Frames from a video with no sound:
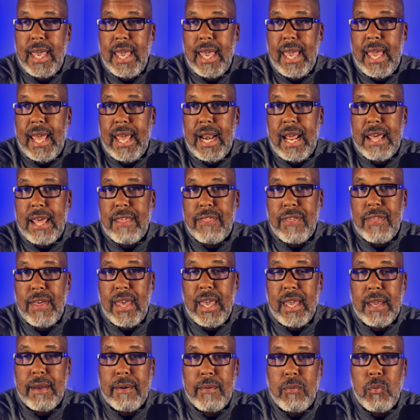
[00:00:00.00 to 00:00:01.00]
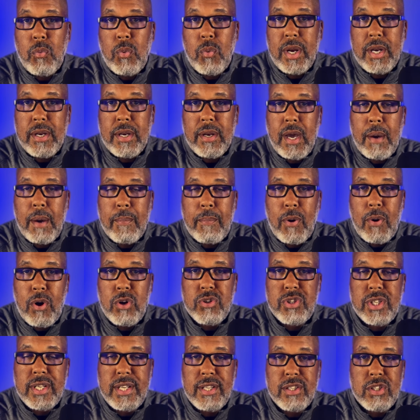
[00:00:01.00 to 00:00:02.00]
And I think when a
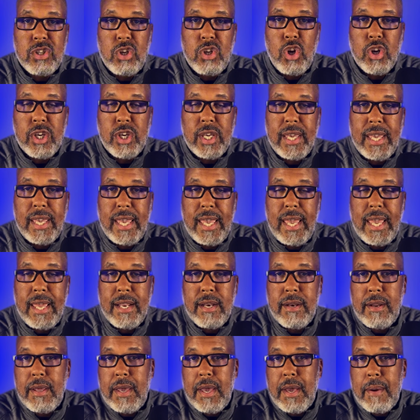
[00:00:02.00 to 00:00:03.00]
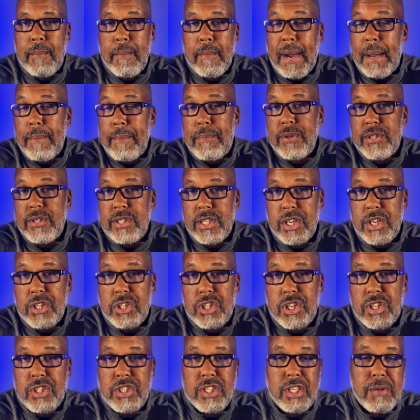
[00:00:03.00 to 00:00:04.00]
person is looking at my
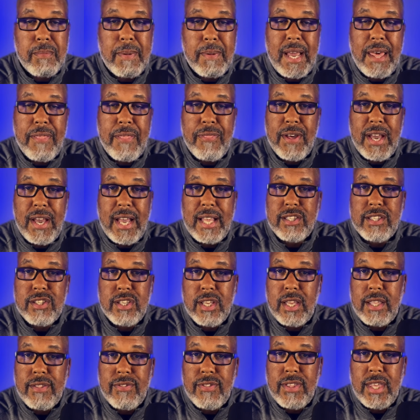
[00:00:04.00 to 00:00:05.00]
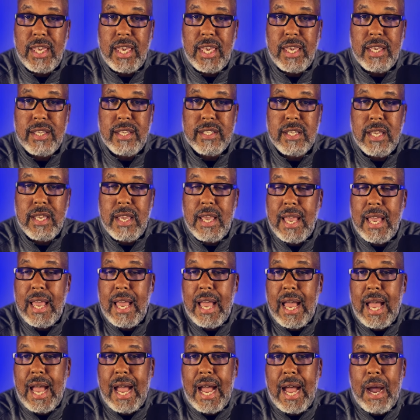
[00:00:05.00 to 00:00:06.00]
positions and my thoughts on things,
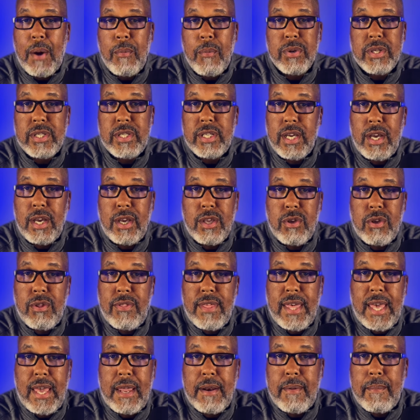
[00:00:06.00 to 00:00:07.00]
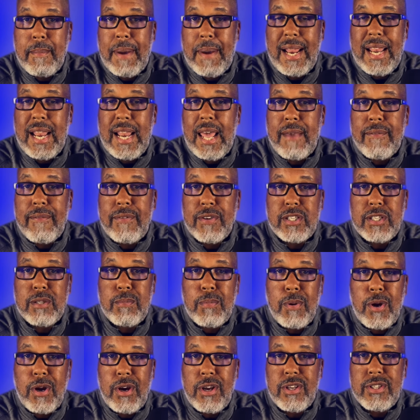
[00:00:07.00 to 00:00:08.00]
I would tell you that my life
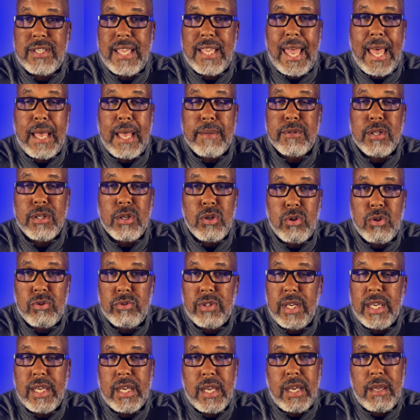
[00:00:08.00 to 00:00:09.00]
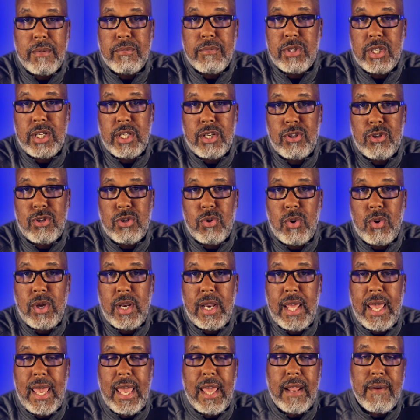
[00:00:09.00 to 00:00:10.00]
experience absolutely comes into
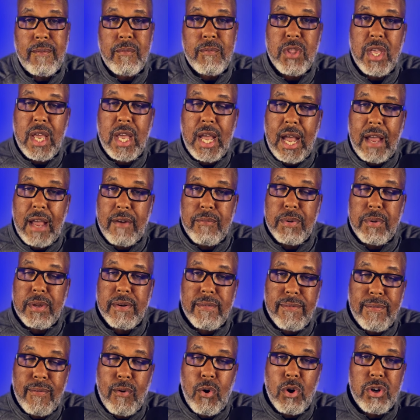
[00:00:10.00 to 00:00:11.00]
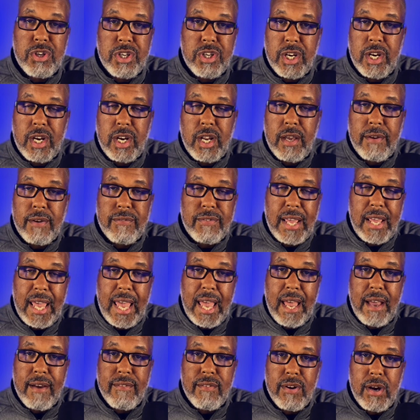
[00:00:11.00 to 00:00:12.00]
it. And I've been fortunate enough to
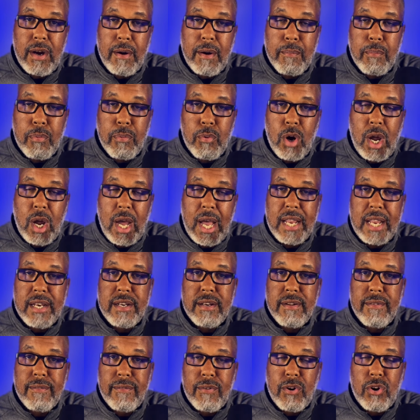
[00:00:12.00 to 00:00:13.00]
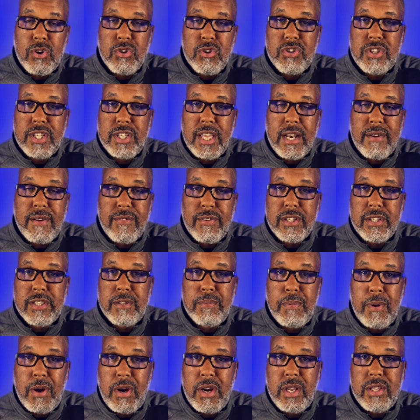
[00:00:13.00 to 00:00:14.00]
have a broad, diverse set of
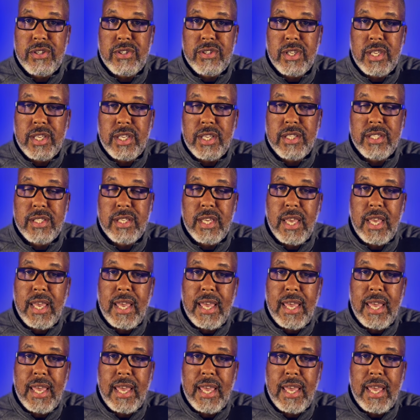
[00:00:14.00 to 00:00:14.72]
experiences